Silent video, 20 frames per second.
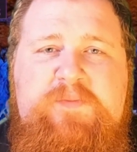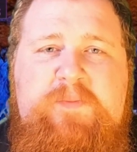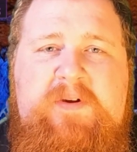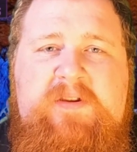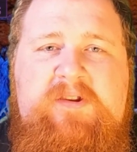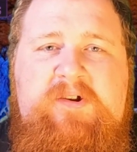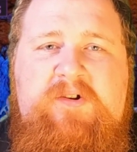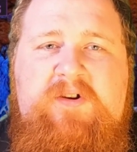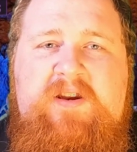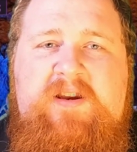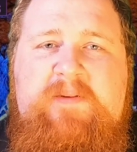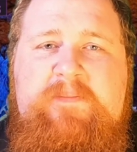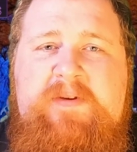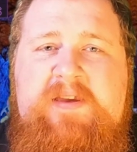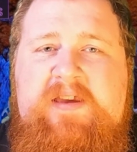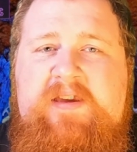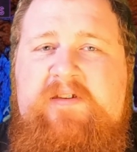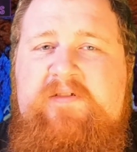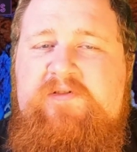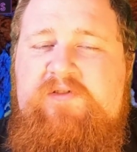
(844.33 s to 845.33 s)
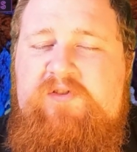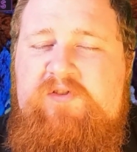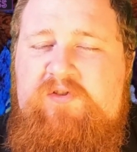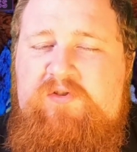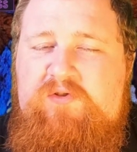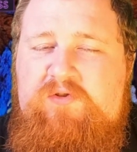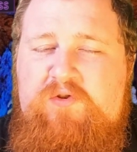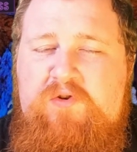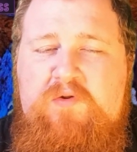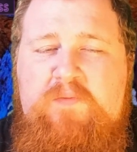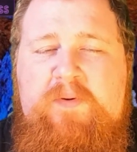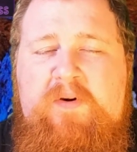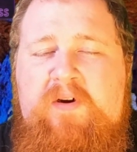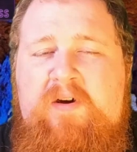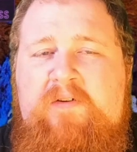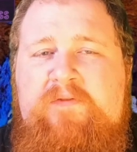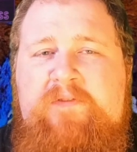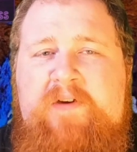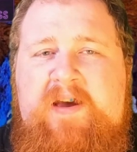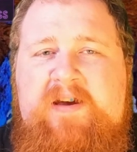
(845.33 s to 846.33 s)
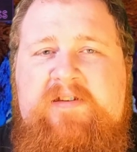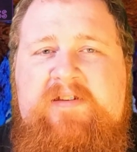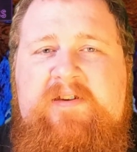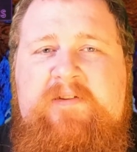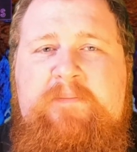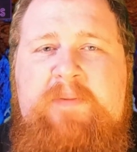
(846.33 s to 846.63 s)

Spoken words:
but they're going to be super affected